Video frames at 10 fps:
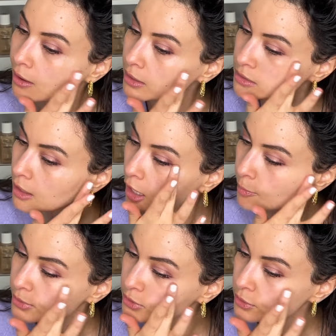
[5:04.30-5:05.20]
on
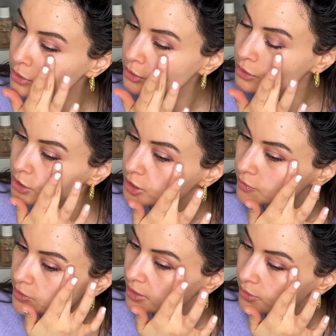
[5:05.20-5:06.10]
top is going to
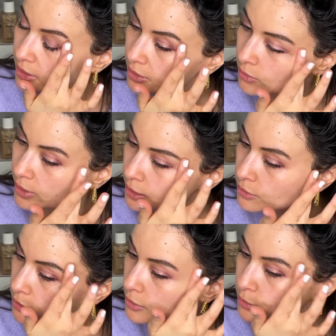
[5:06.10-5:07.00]
shift everything
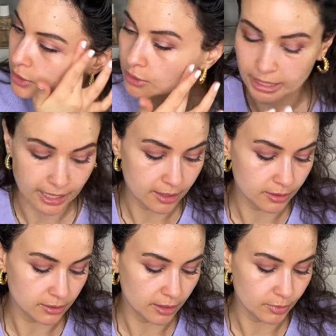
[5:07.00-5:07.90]
around. So I'm just adding
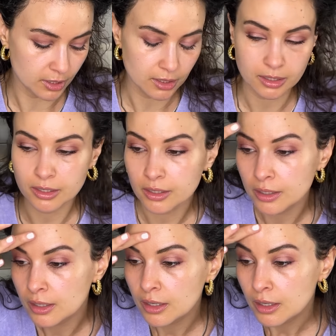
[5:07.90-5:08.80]
some
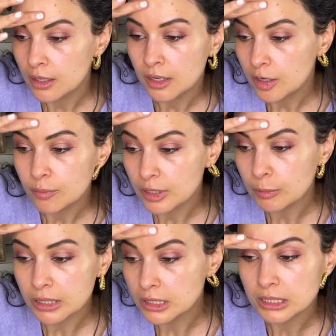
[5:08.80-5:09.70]
here,
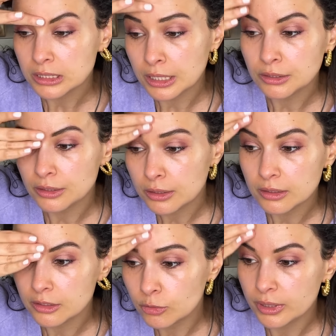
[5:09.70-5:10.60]
maybe in the center a
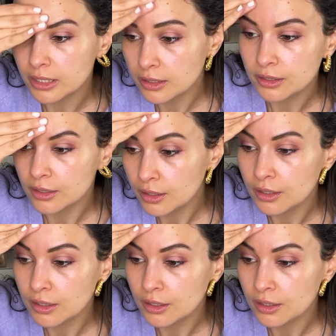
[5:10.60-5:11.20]
little bit.